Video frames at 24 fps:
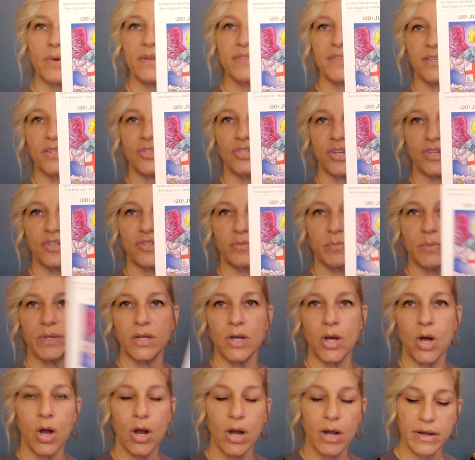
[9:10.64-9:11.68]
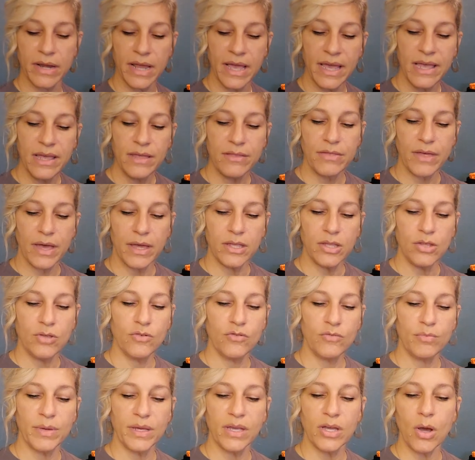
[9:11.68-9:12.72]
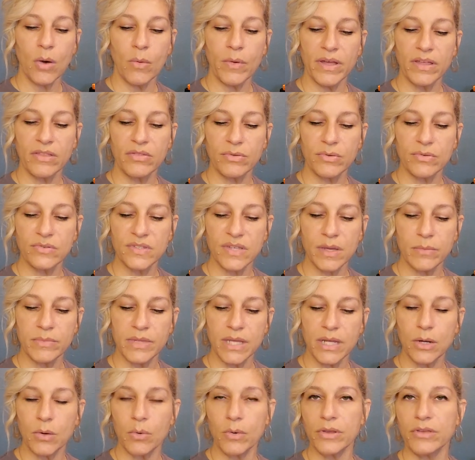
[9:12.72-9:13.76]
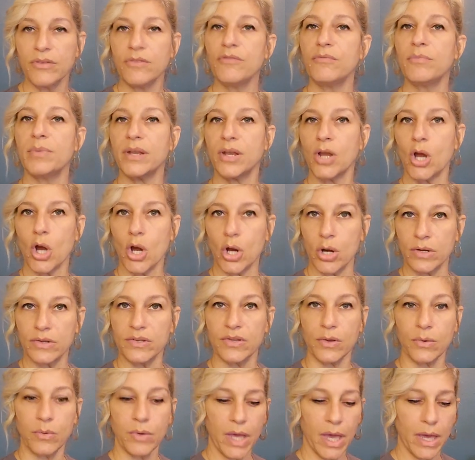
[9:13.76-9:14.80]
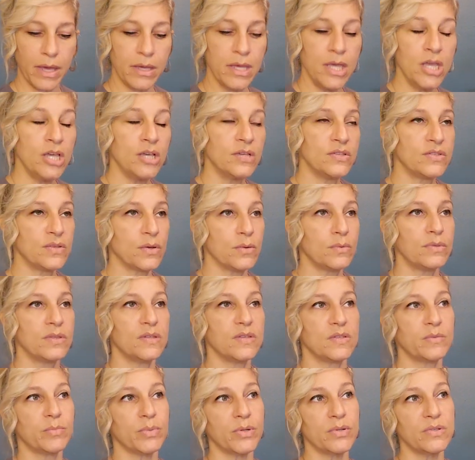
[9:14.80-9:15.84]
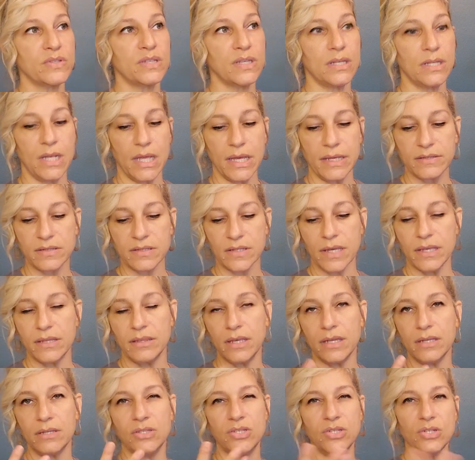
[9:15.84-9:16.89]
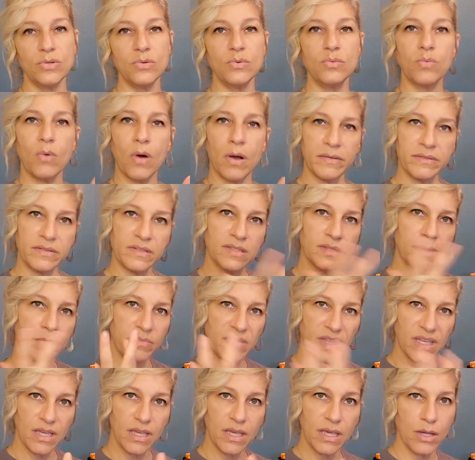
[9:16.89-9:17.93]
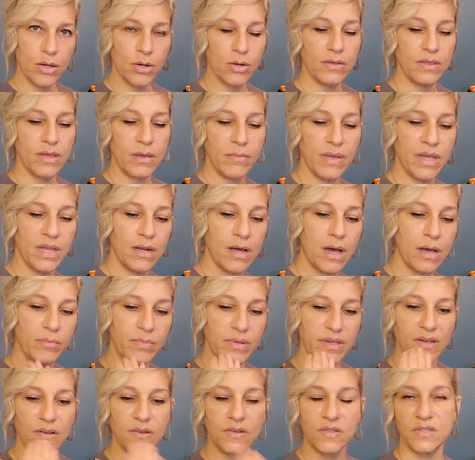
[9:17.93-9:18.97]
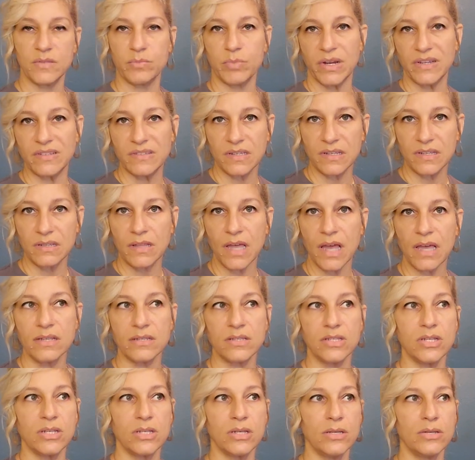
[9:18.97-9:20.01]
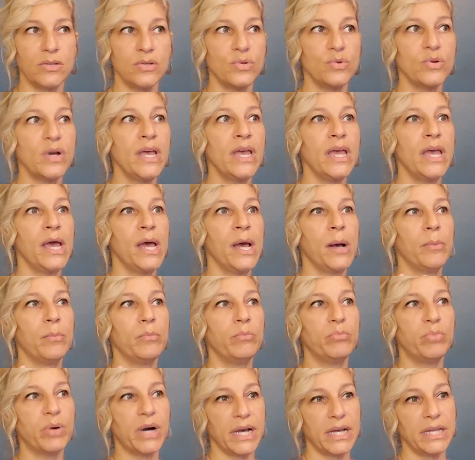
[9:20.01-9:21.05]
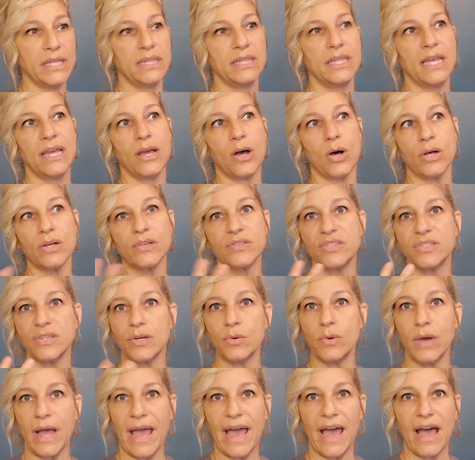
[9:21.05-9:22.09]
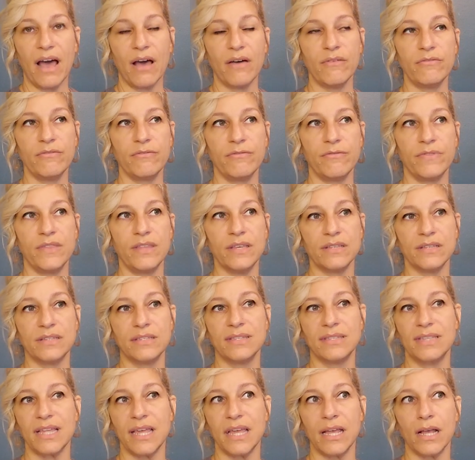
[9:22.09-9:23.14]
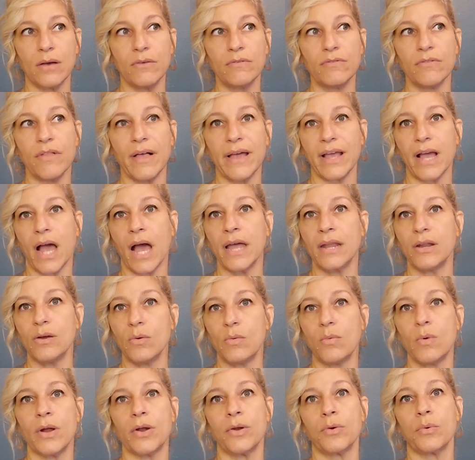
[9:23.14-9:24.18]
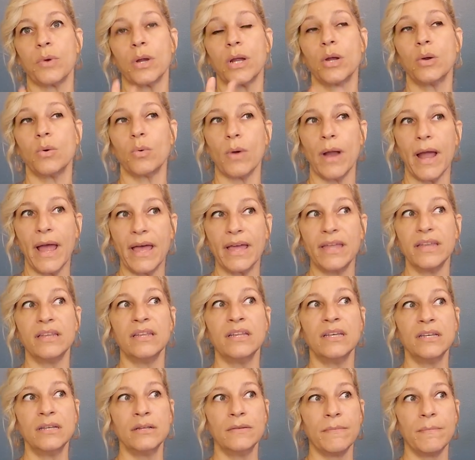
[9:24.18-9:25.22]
with the Judgment card that you've been going through something or you've been hurt, okay? So this person, it's like they do want something here. They may not be expressing that to you, but they also have this thing of like, I don't want to regret